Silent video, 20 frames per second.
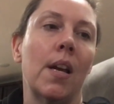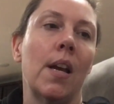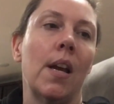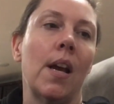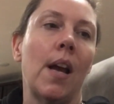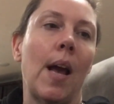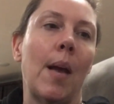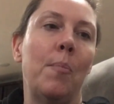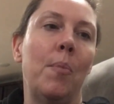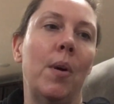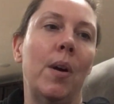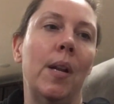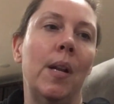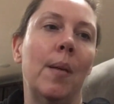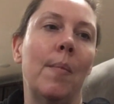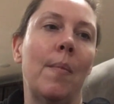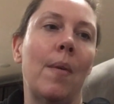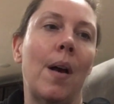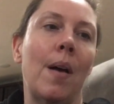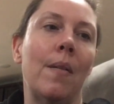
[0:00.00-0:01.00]
I put
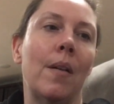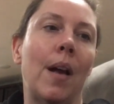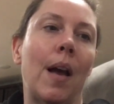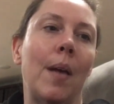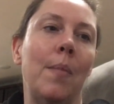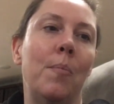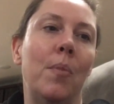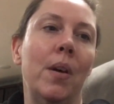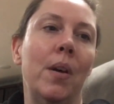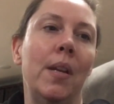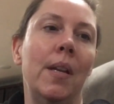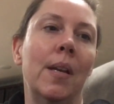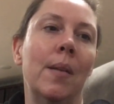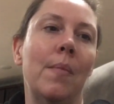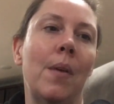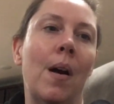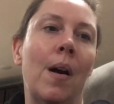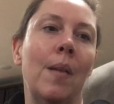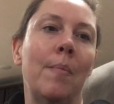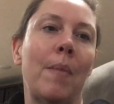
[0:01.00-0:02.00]
him
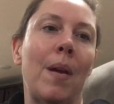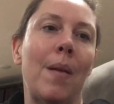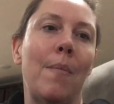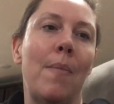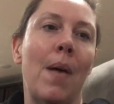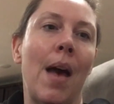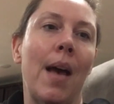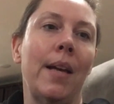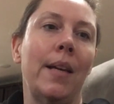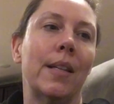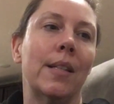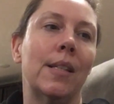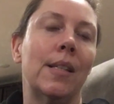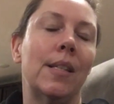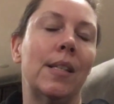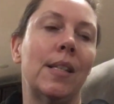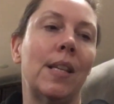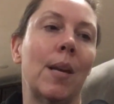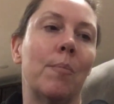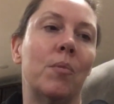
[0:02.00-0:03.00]
on my back and
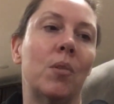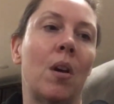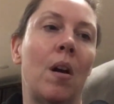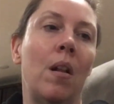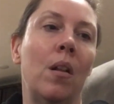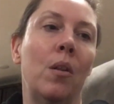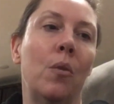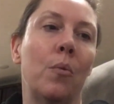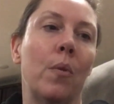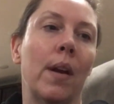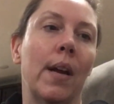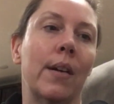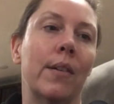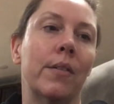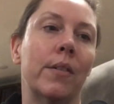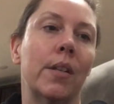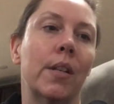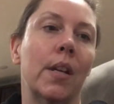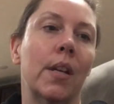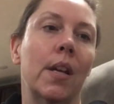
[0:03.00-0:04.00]
skipped all
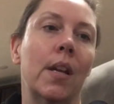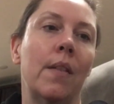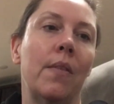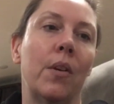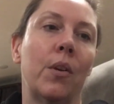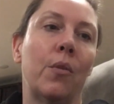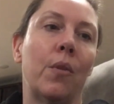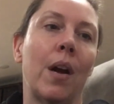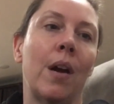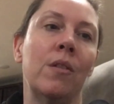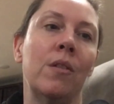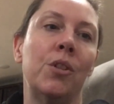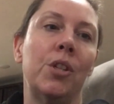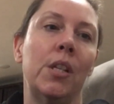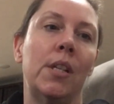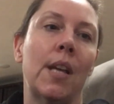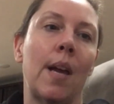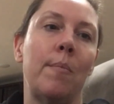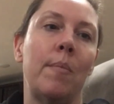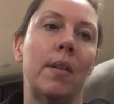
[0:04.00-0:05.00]
around. The grouchy
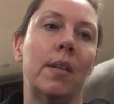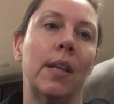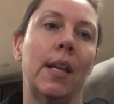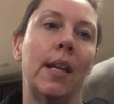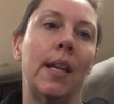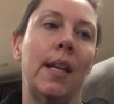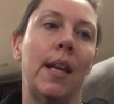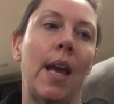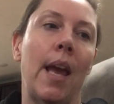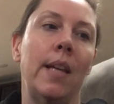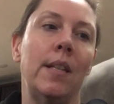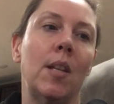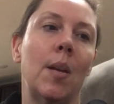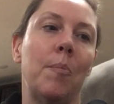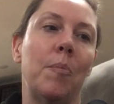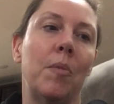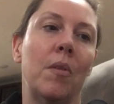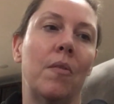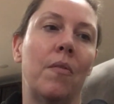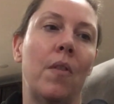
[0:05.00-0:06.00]
typing lady hanged
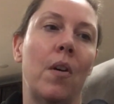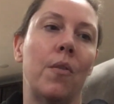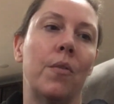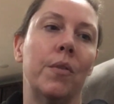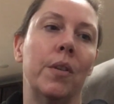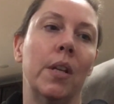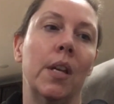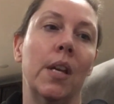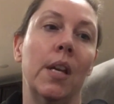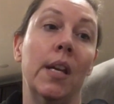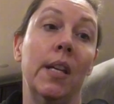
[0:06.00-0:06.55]
up the phone.